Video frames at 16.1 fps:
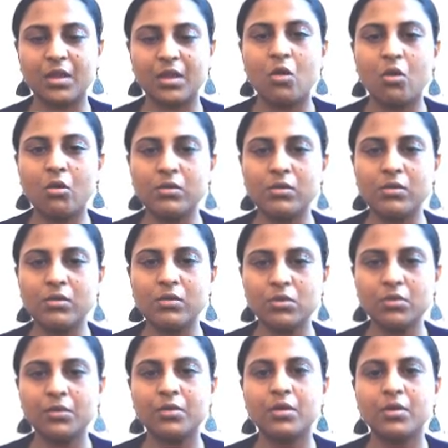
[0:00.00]

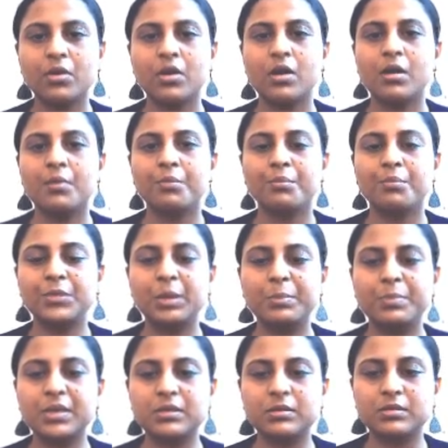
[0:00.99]
Also,
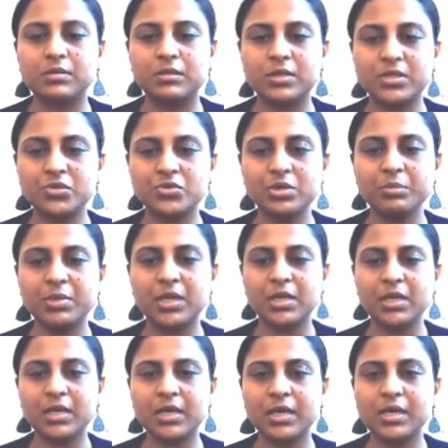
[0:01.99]
the decision
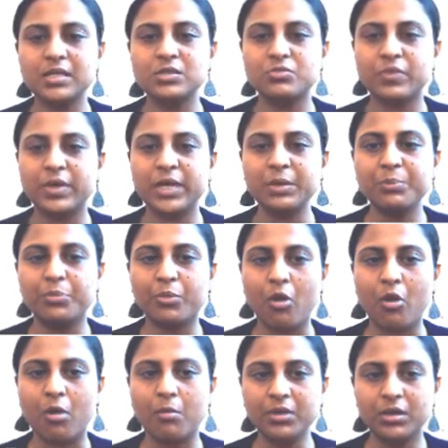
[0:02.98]
making is very
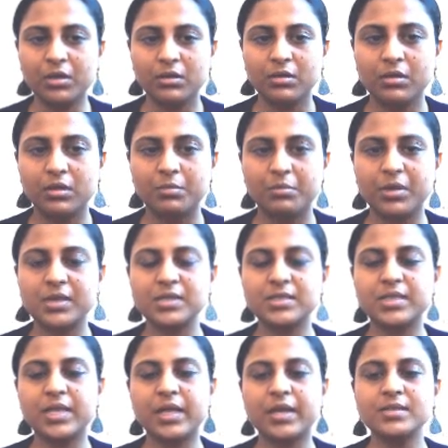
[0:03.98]
prompt because
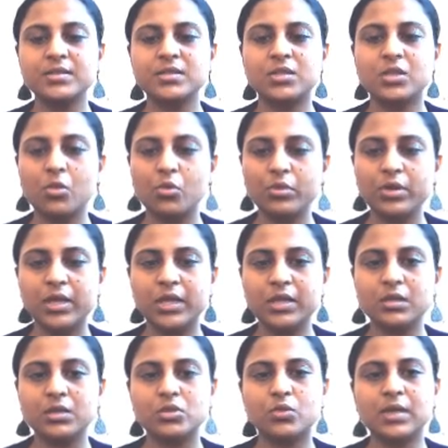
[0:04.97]
there is no
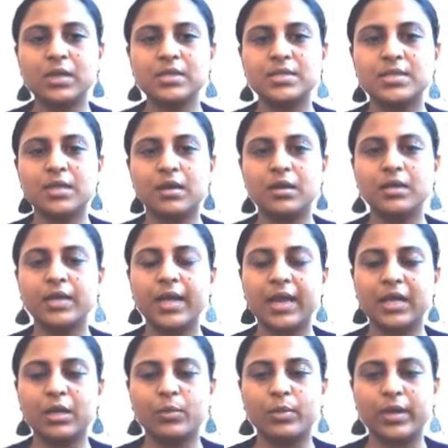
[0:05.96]
need to consult
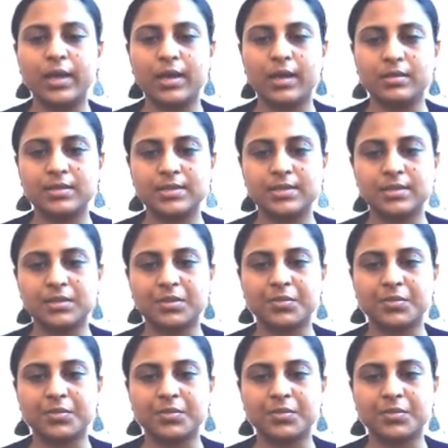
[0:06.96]
anyone else.